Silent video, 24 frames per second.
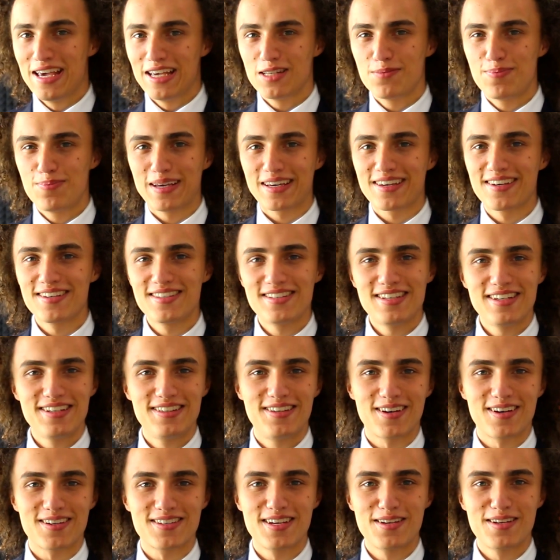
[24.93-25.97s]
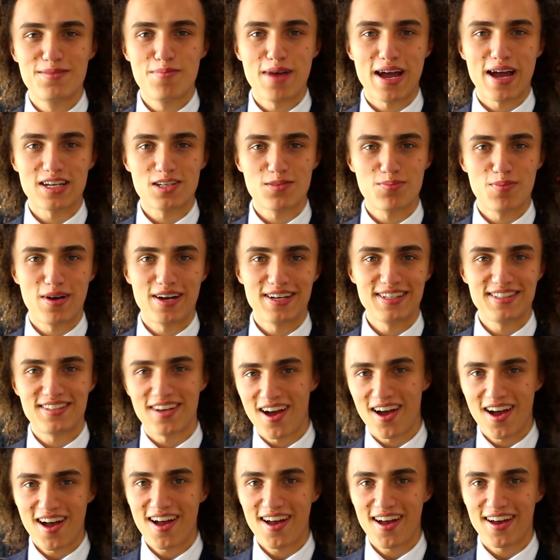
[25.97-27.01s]
is because it doesn't match my
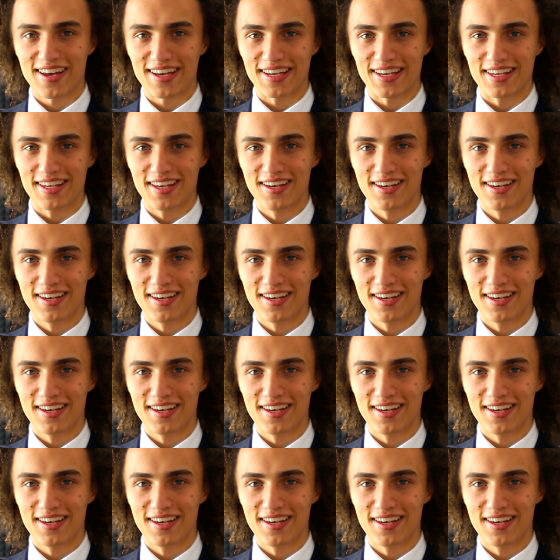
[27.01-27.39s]
tie.